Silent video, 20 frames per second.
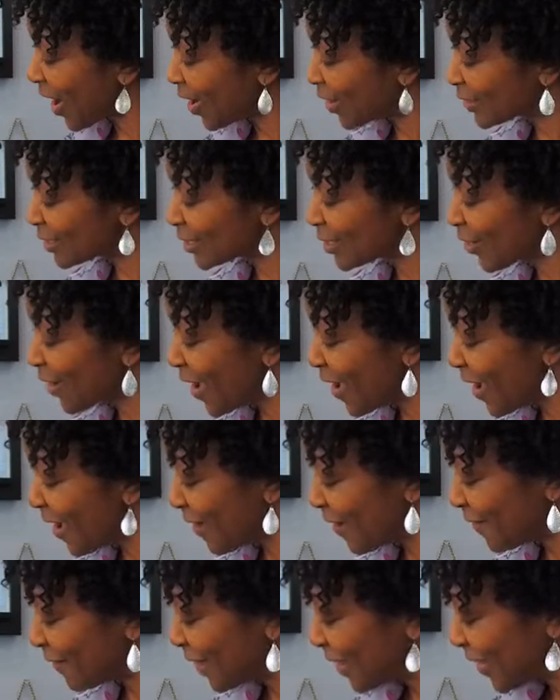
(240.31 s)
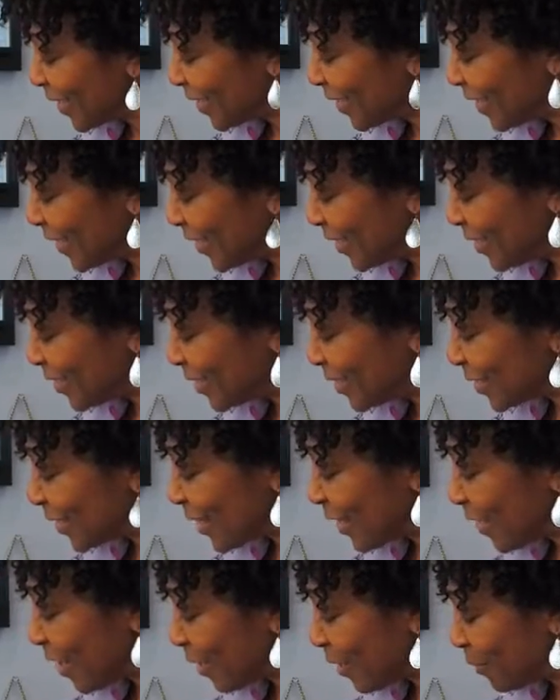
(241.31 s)
also have these
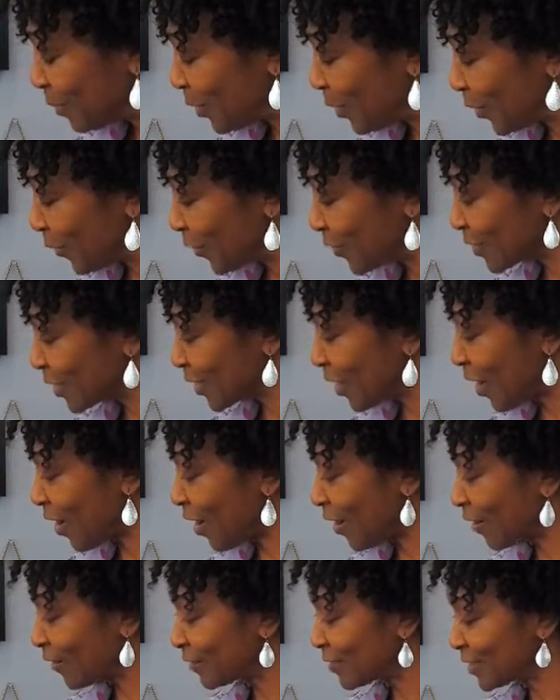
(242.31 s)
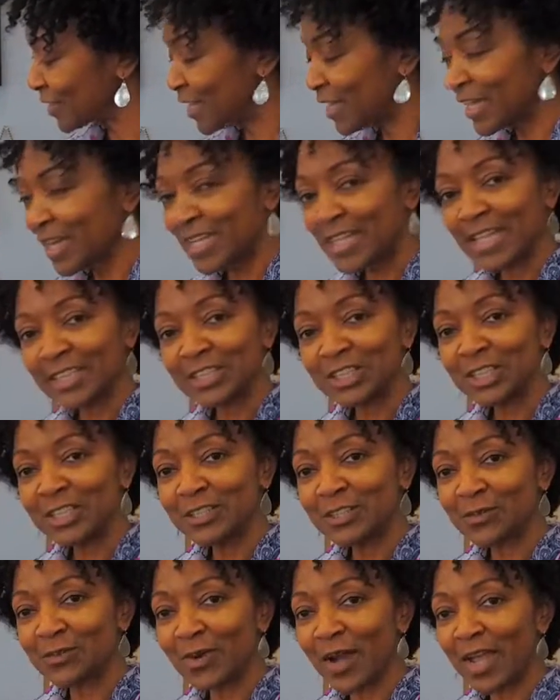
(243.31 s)
beautiful scarves that
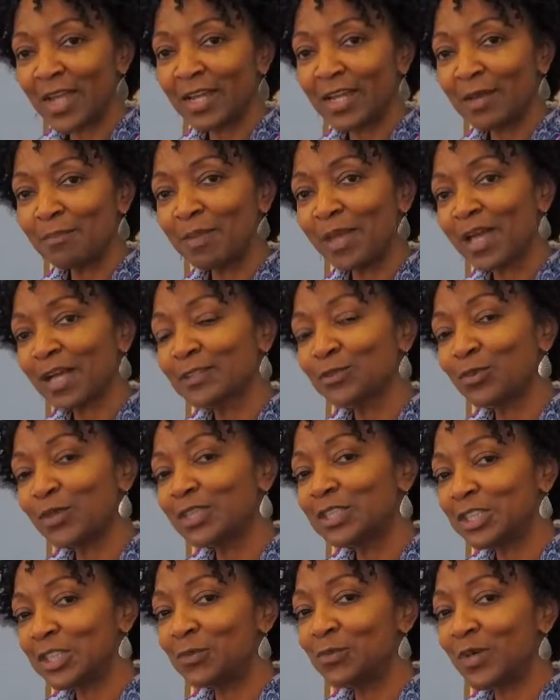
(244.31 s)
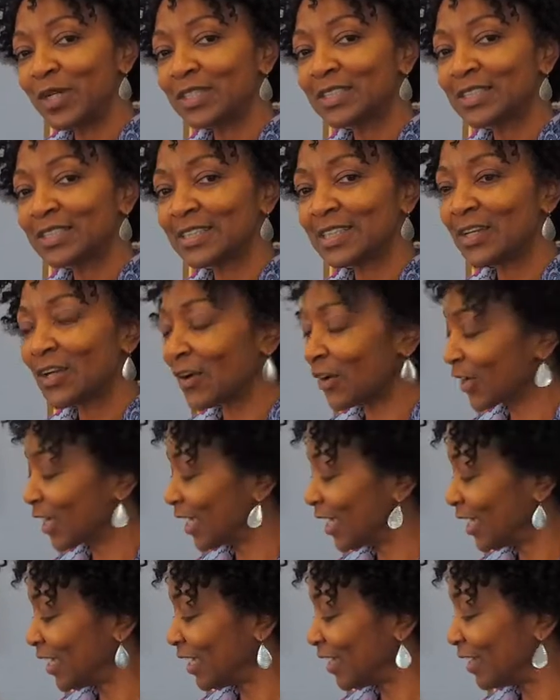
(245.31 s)
she's arrayed in, because when she went to see her
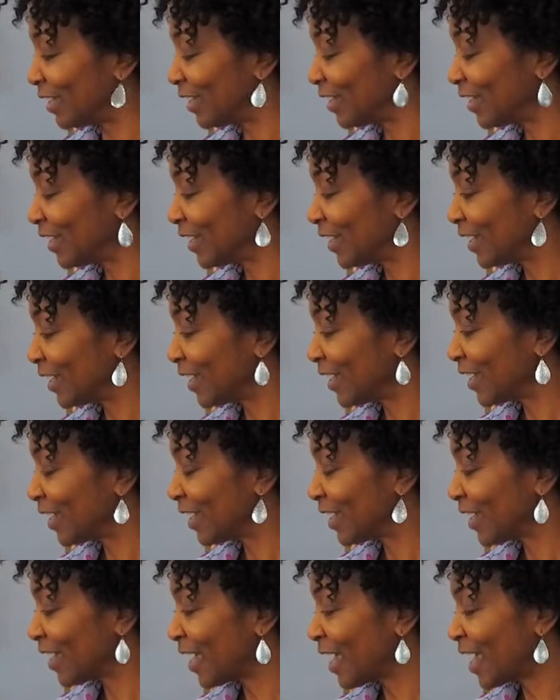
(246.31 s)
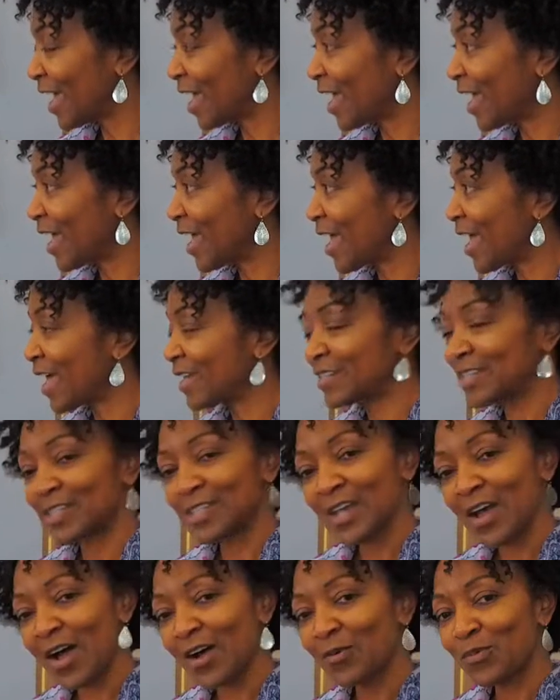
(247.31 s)
king and to
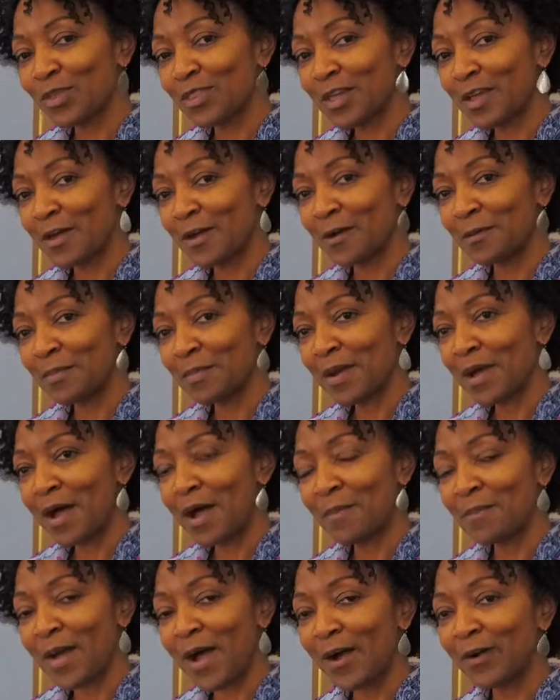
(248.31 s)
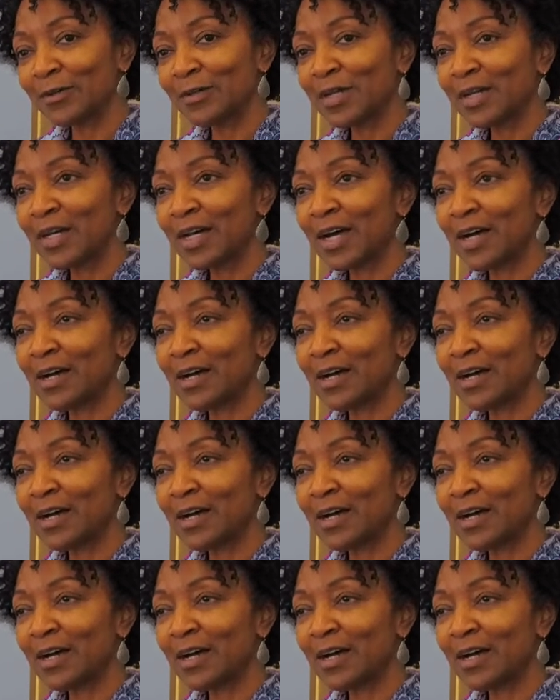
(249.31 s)
talk with him about